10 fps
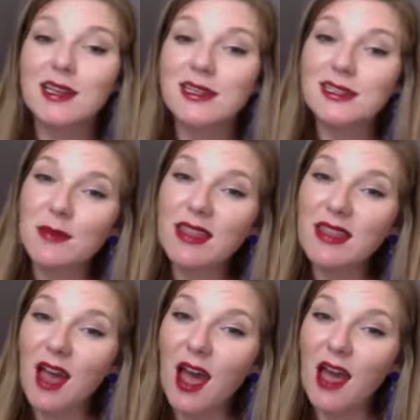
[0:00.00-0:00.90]
something
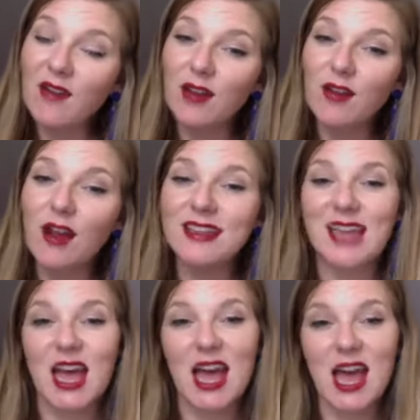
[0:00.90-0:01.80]
that I've gone wrong is
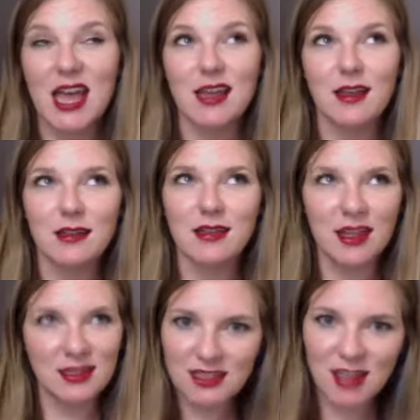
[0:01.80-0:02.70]
I
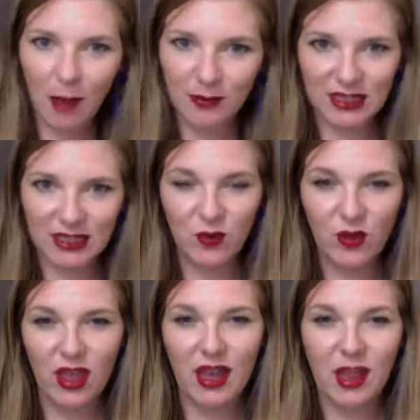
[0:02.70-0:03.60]
then stopped
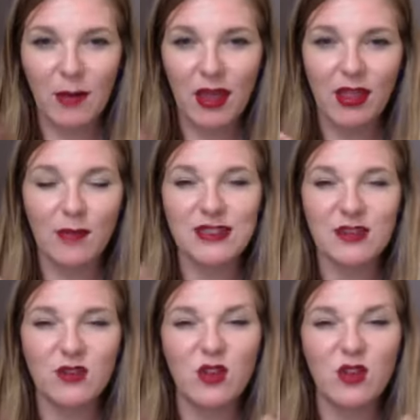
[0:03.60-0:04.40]
exfoliating my lips, even though